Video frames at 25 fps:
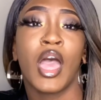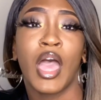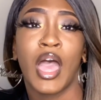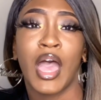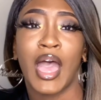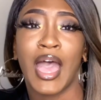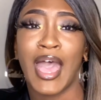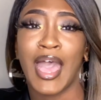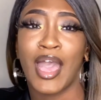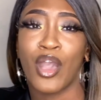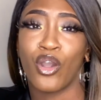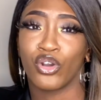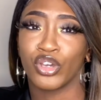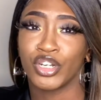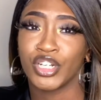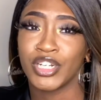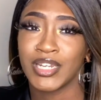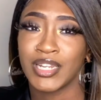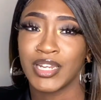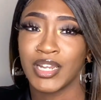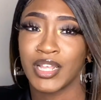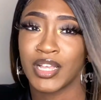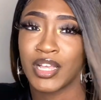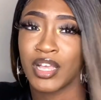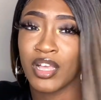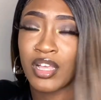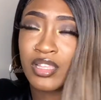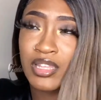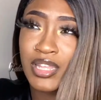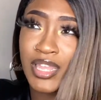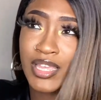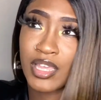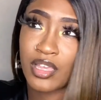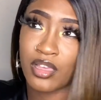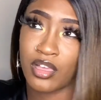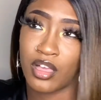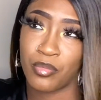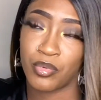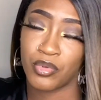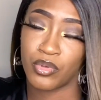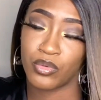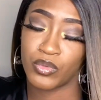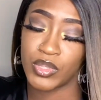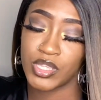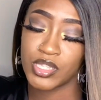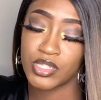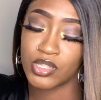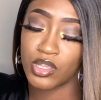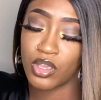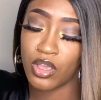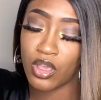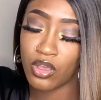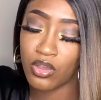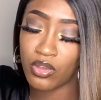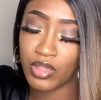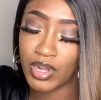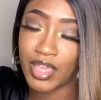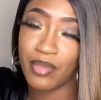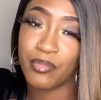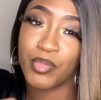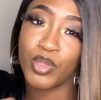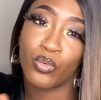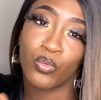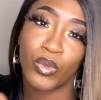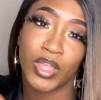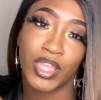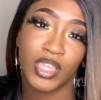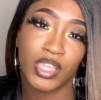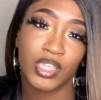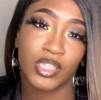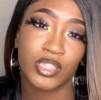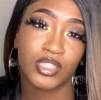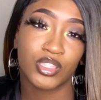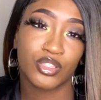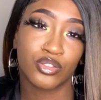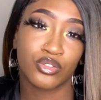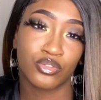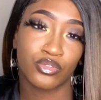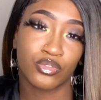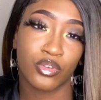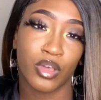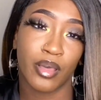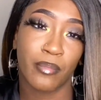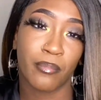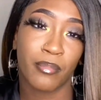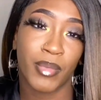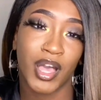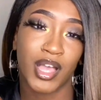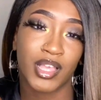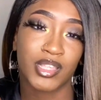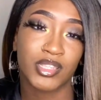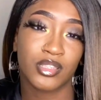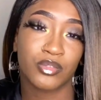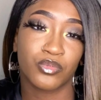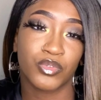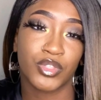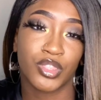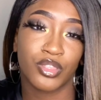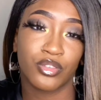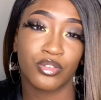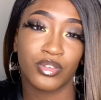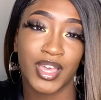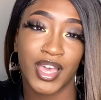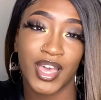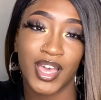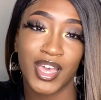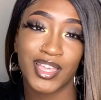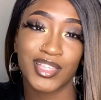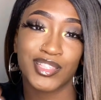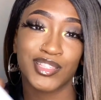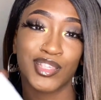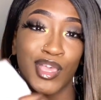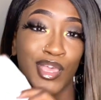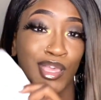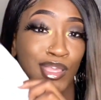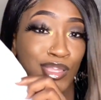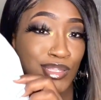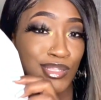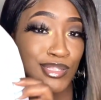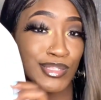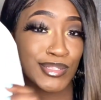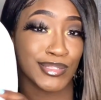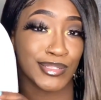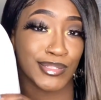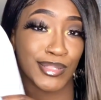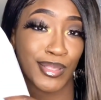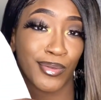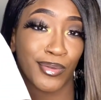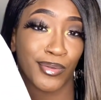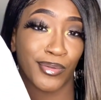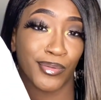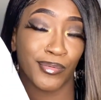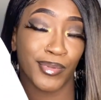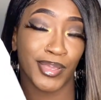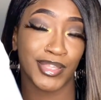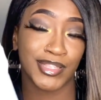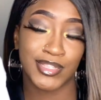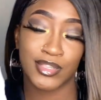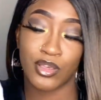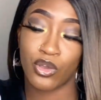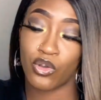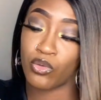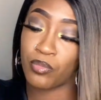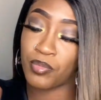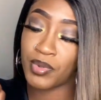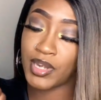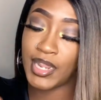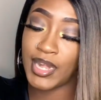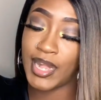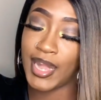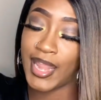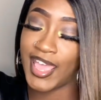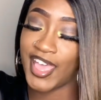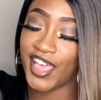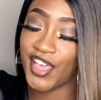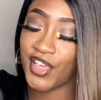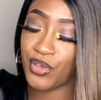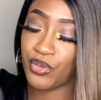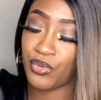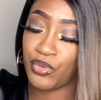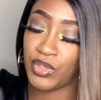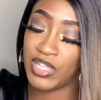I ordered it like a couple weeks ago, and I've been waiting to unbox it with you guys. So we're about to open it now.